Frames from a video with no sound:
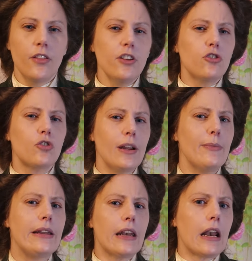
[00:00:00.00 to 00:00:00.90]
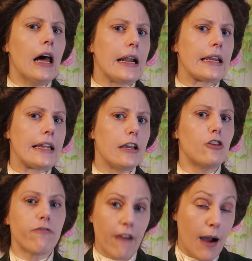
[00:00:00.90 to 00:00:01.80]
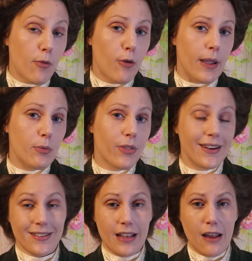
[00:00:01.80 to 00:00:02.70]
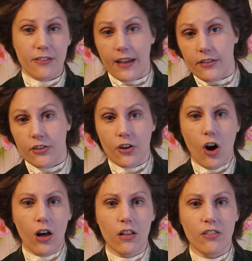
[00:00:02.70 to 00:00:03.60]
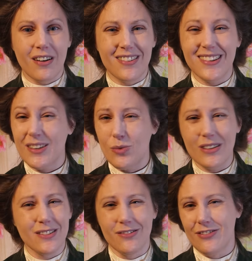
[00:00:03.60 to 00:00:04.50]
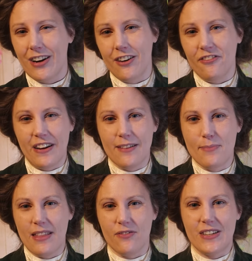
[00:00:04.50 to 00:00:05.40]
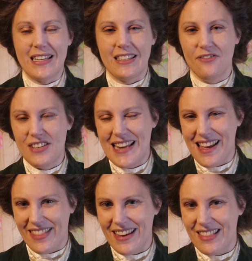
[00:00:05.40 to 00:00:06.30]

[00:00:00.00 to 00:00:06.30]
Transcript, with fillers: This treatment likely killed far more people than it saved thanks to the cholera, and it wasn't a very effective method for testing for death